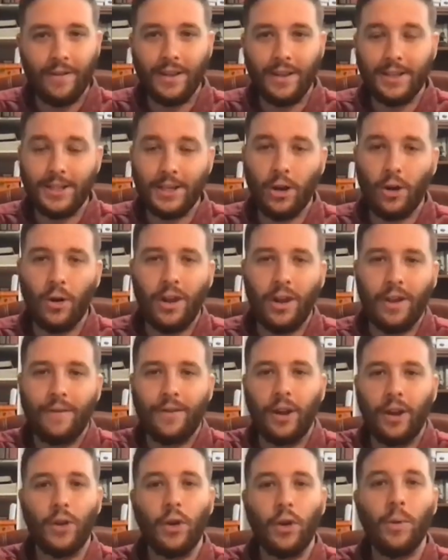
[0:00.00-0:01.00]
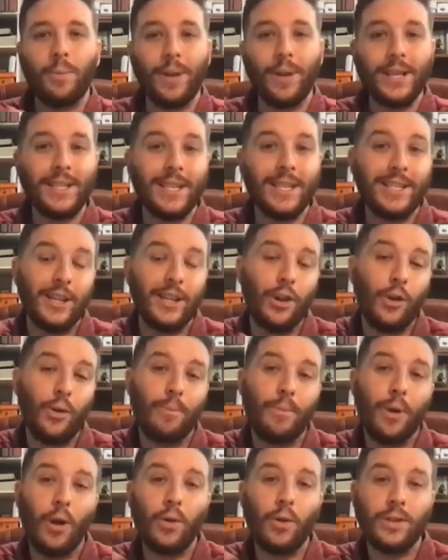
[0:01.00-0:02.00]
And so if you're a business and you're
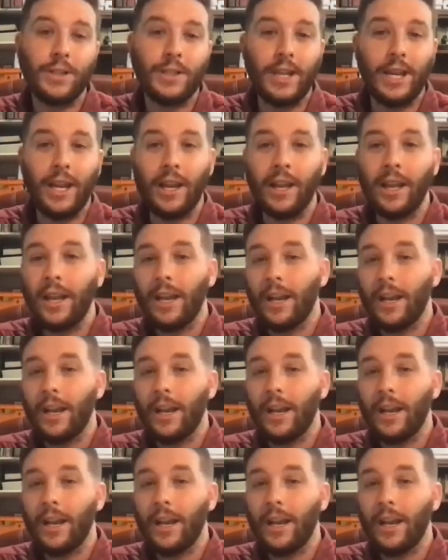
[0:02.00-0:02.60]
posting